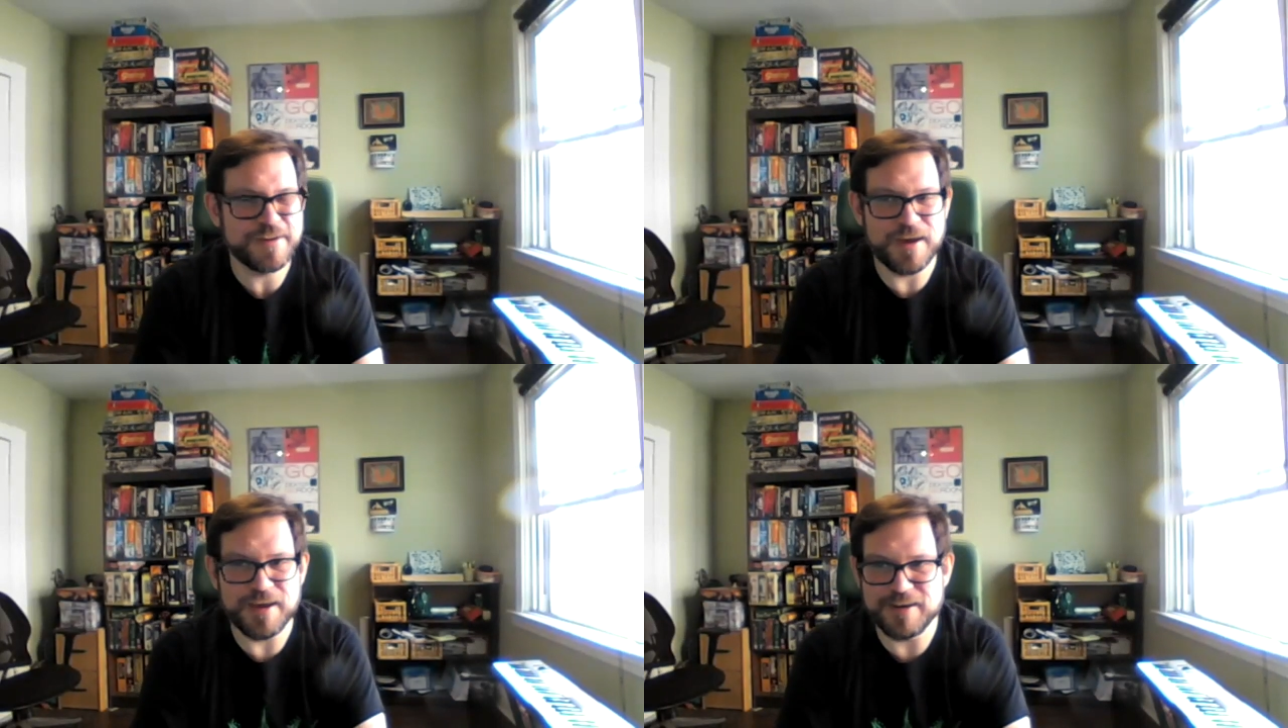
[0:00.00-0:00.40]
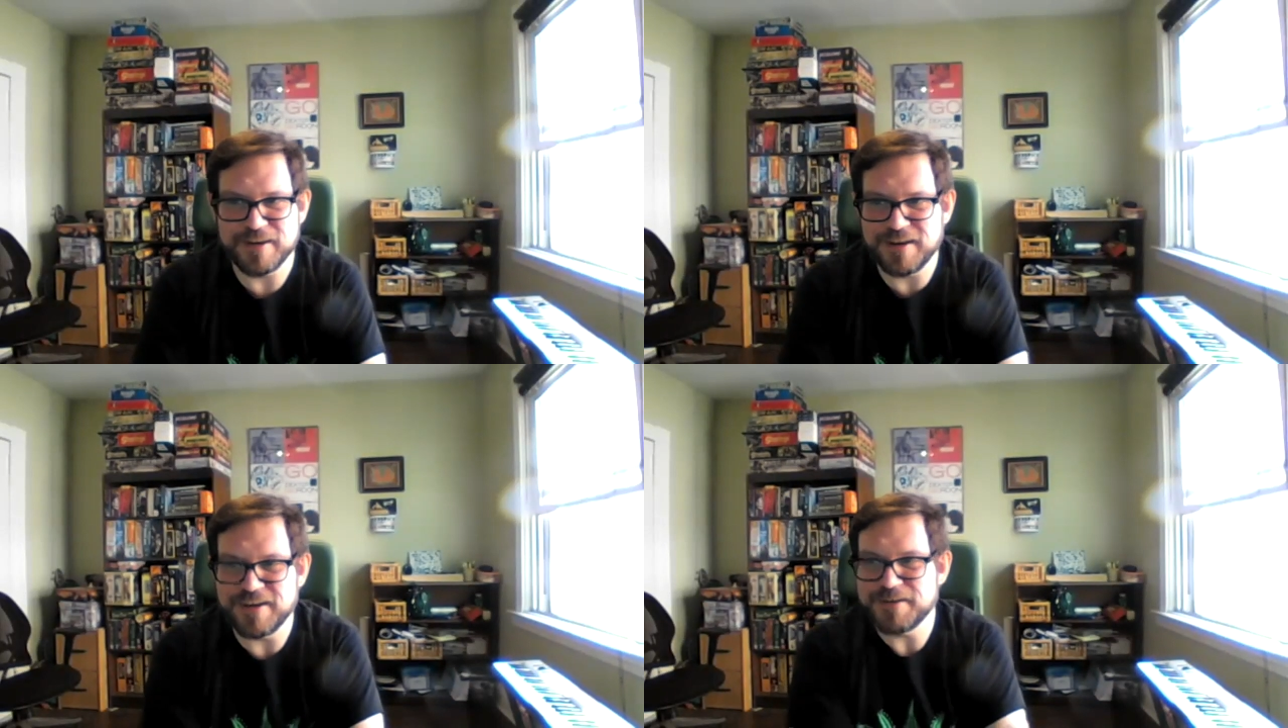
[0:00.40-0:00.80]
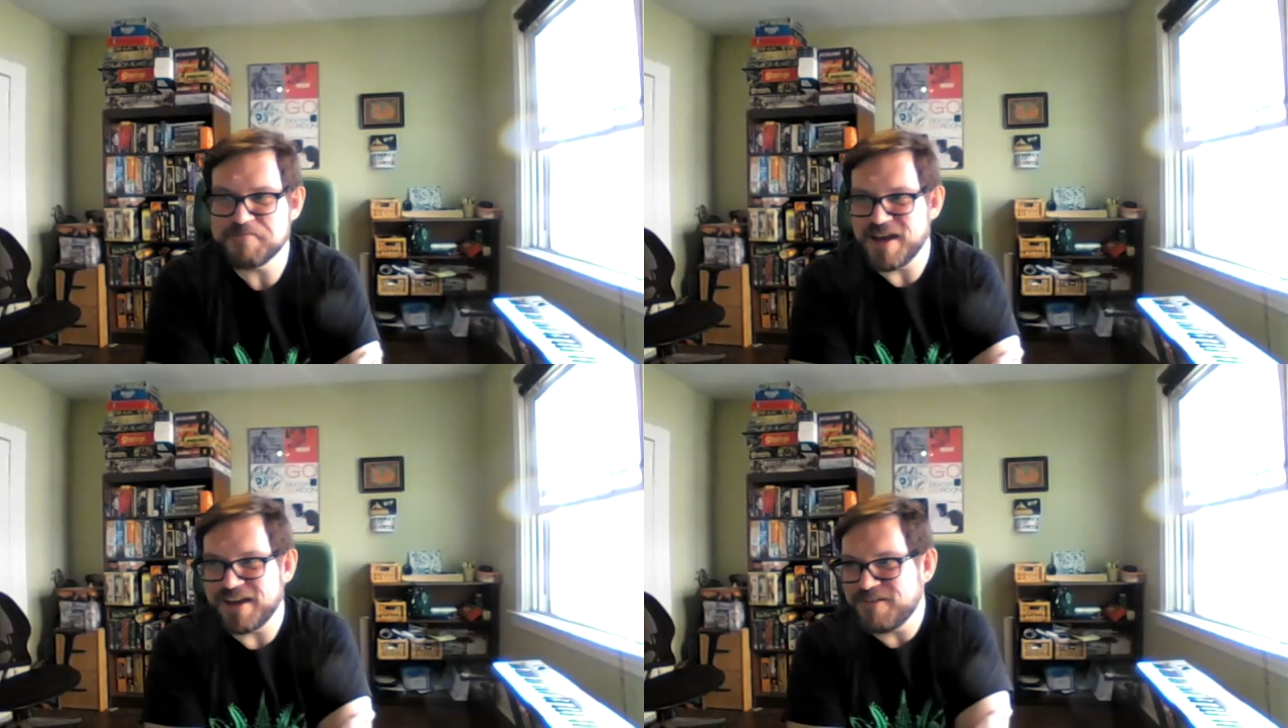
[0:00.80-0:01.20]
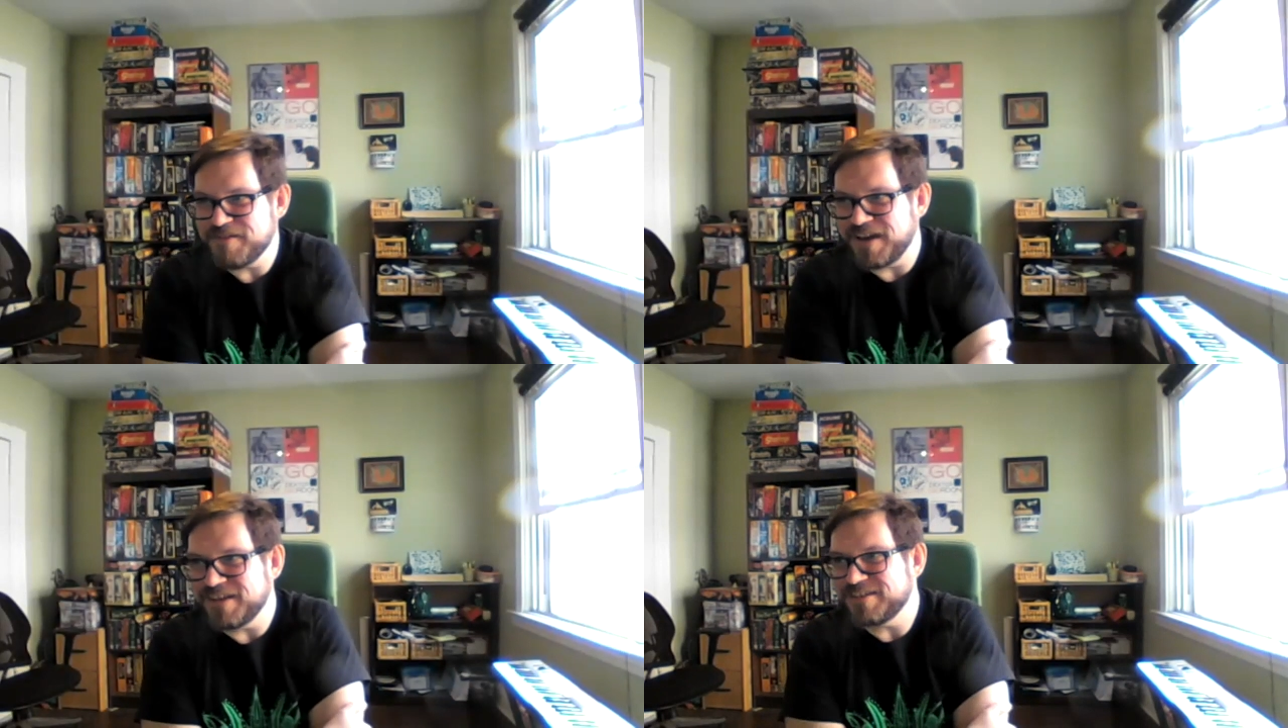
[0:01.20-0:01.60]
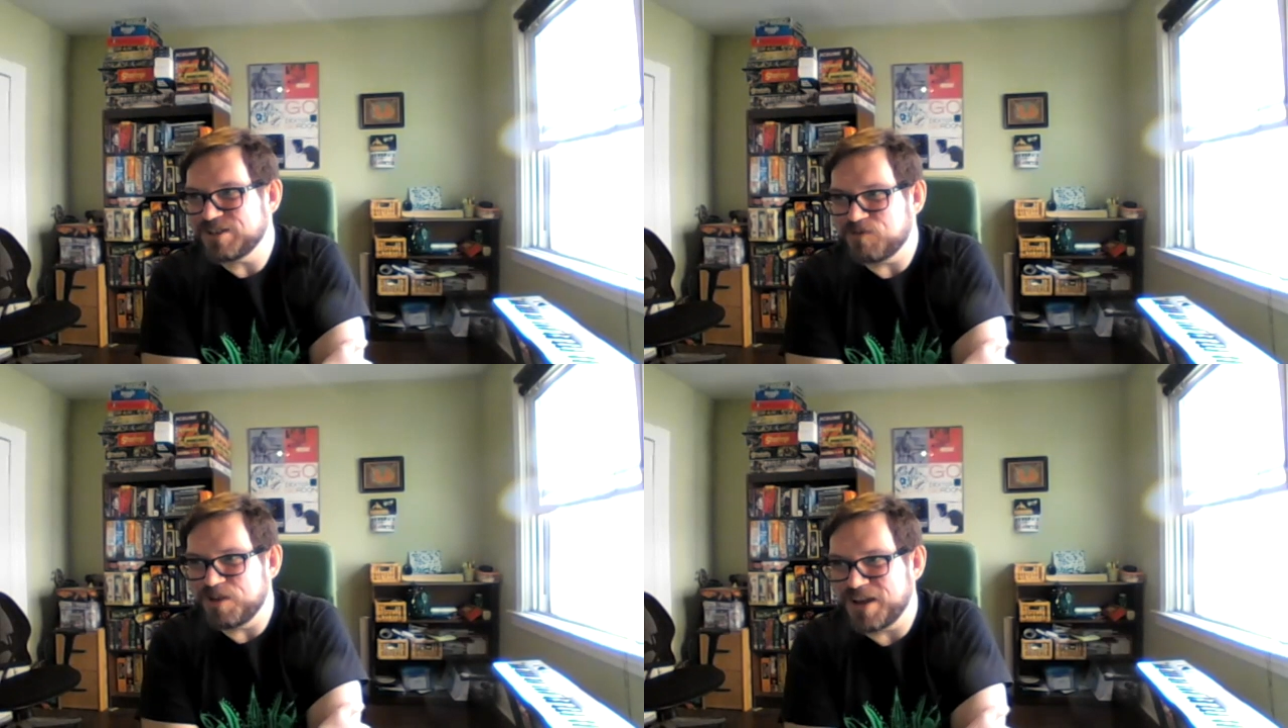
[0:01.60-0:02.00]
And I don't know, that
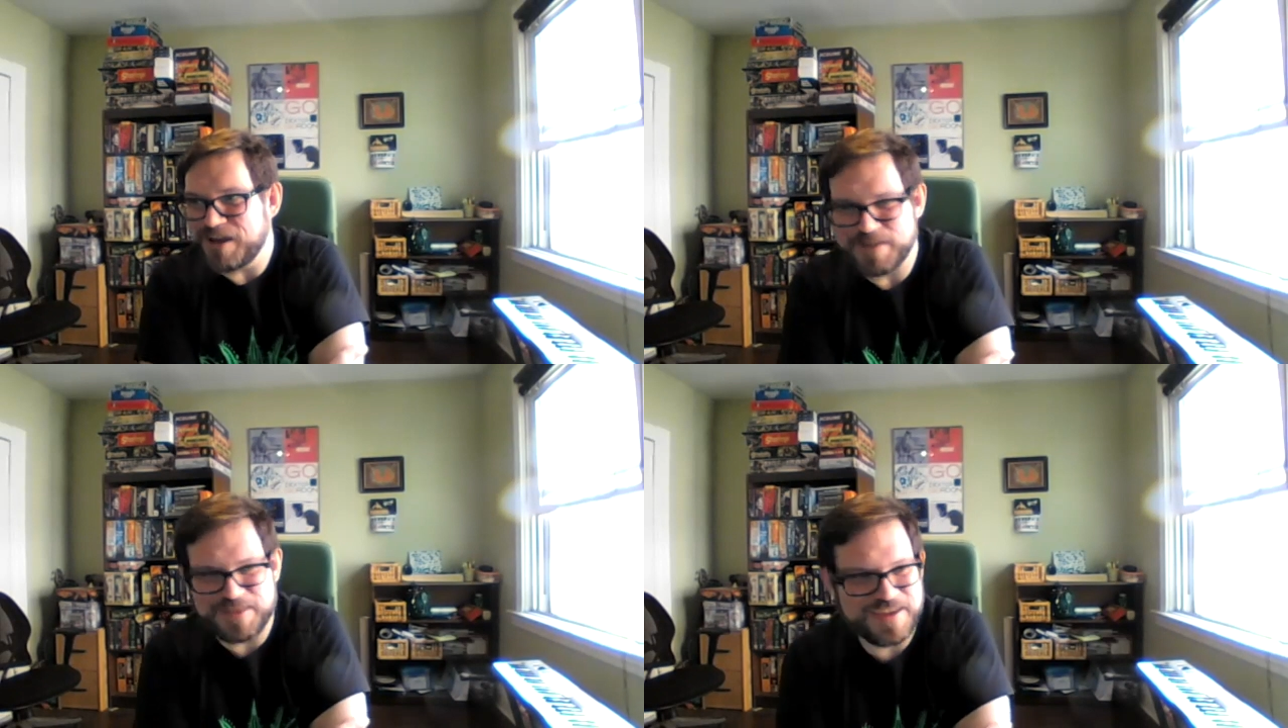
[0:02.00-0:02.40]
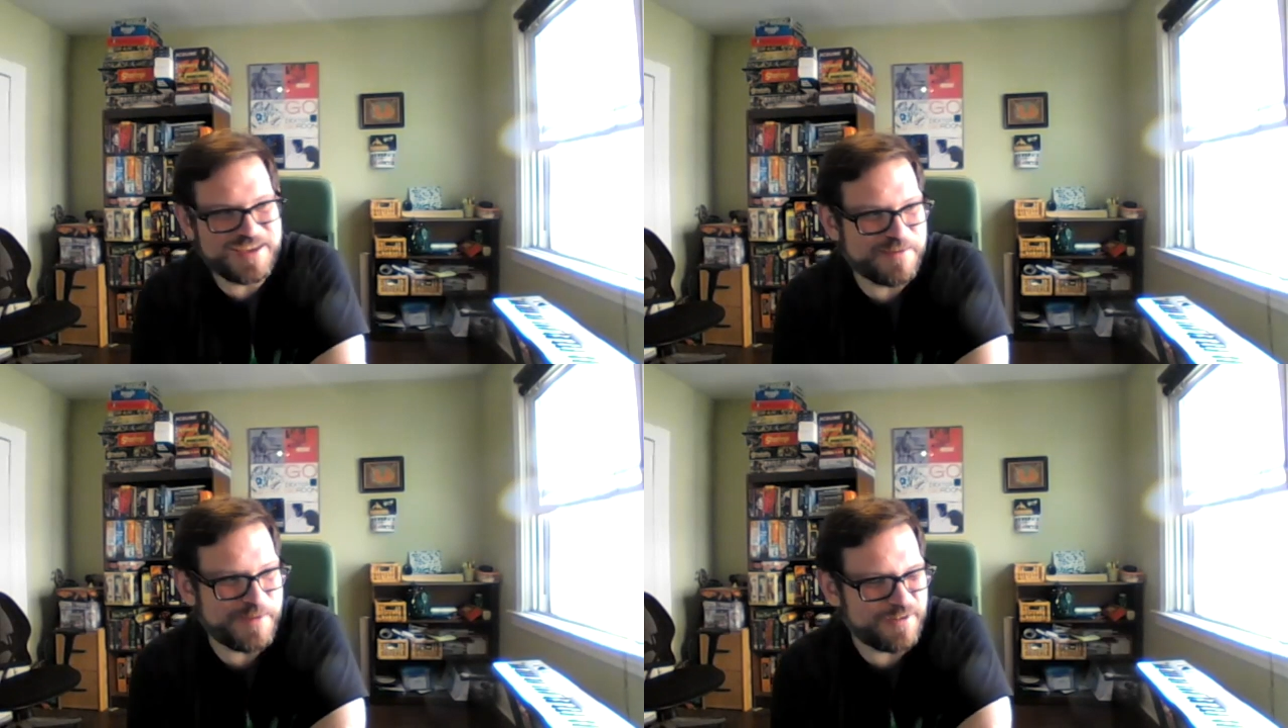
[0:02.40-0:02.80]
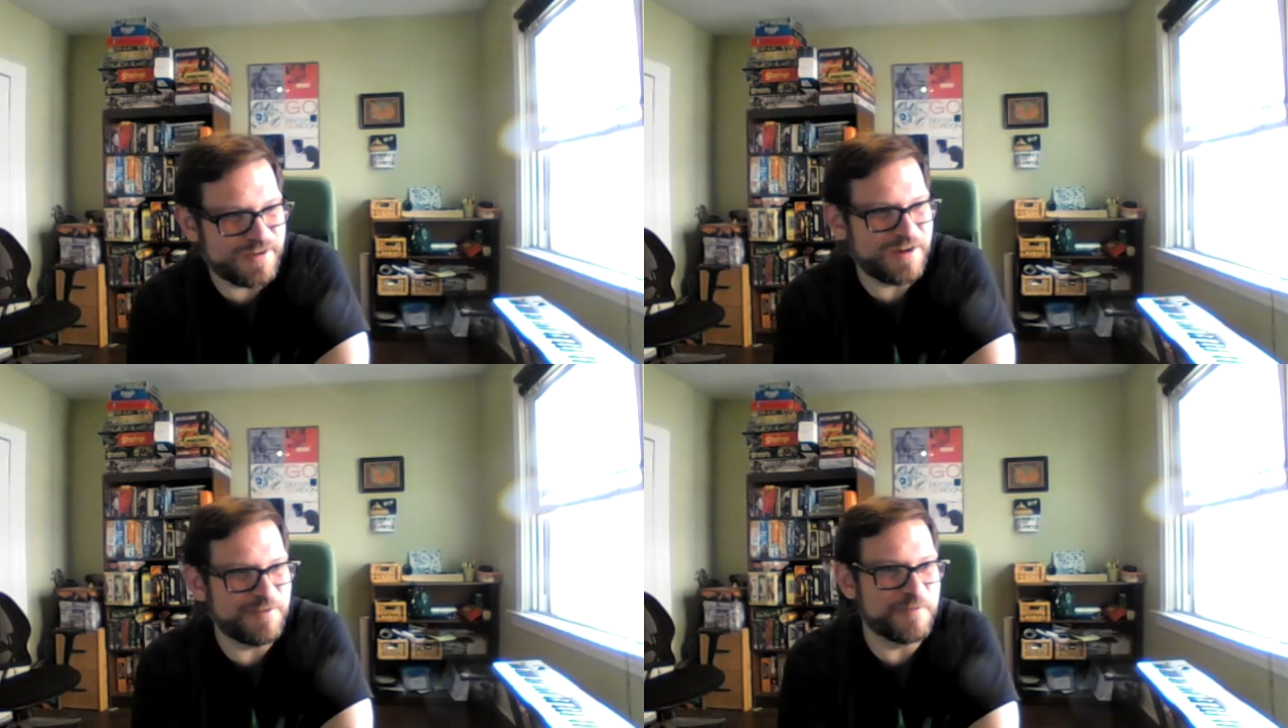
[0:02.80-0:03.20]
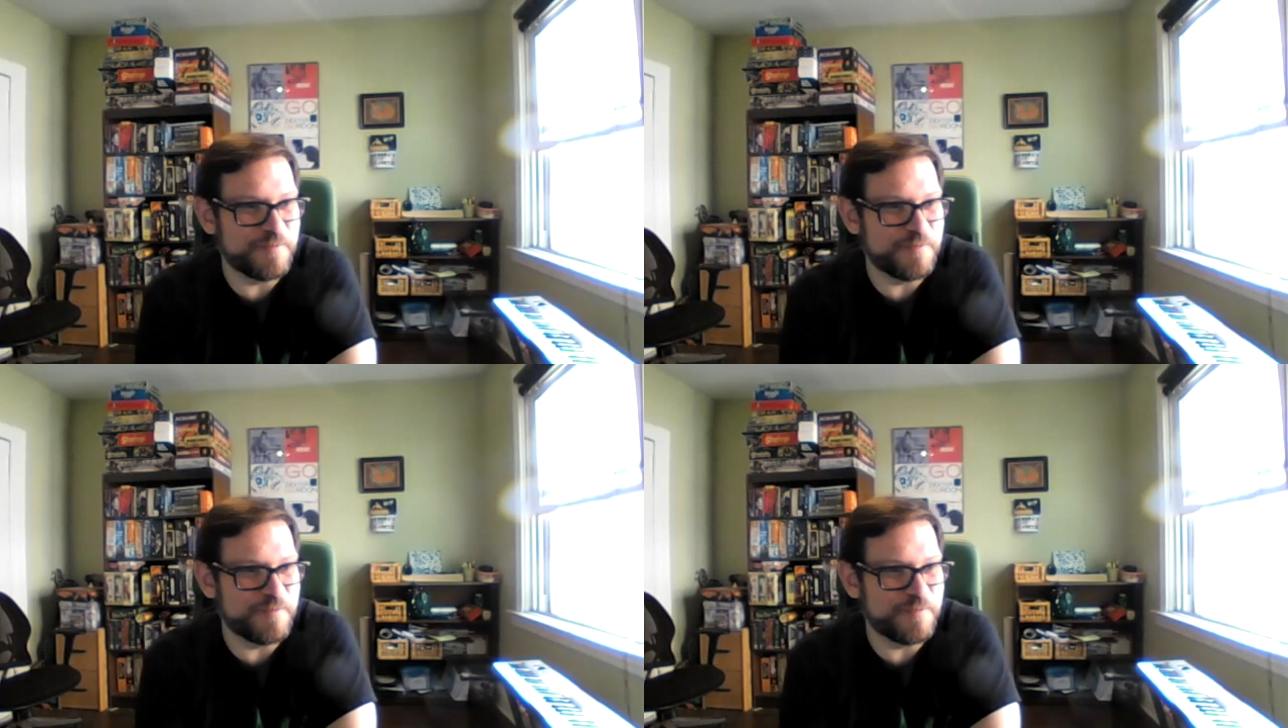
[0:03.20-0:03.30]
just really got me thinking about how